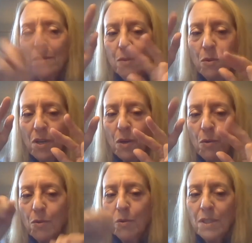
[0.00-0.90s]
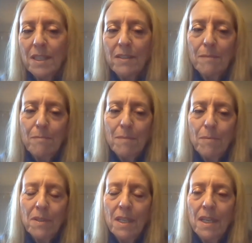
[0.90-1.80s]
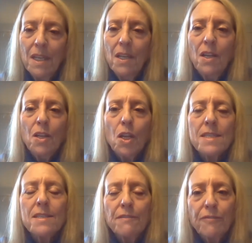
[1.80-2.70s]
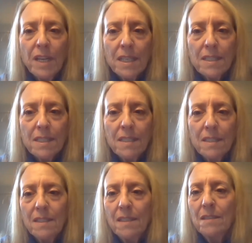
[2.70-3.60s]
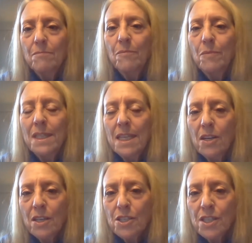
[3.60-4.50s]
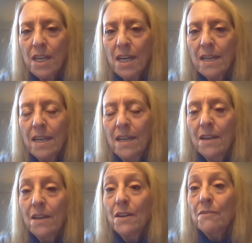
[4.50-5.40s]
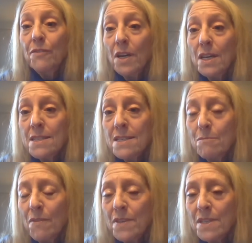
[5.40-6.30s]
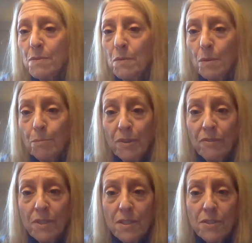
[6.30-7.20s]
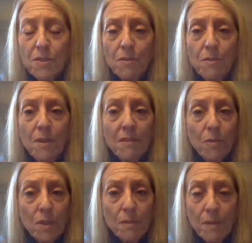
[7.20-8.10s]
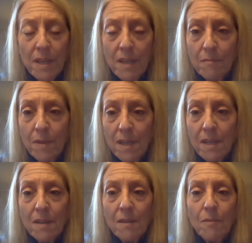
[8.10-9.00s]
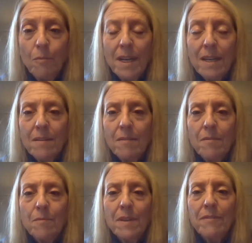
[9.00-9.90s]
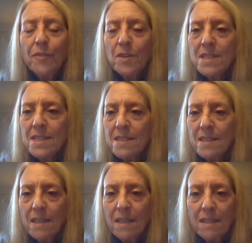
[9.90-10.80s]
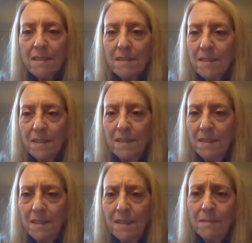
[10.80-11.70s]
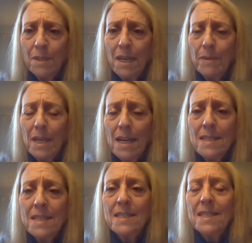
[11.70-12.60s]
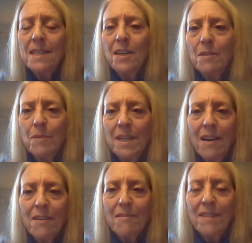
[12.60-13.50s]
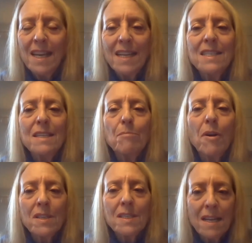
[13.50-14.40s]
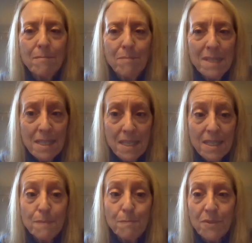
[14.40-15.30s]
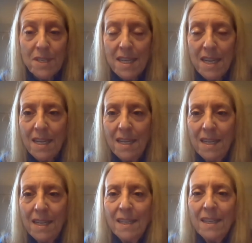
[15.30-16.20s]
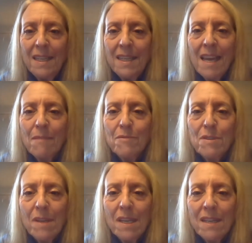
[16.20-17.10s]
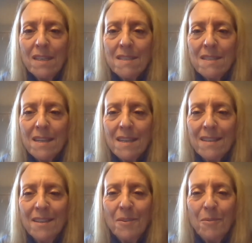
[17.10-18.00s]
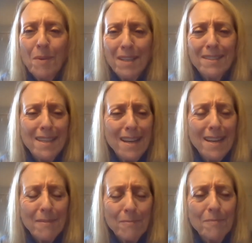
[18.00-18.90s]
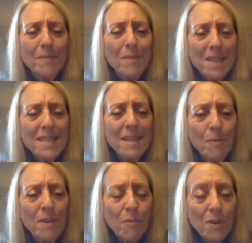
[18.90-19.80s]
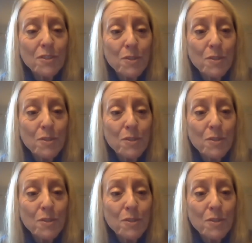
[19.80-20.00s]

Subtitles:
quote unquote, ordinary people, lost a friend when the Arch died. For us, some of us, we were privileged to have worked with him when we first, when ICCR went out of the anti-apartheid business per se. He came to me and he said, "Well, Donna, we see we've worked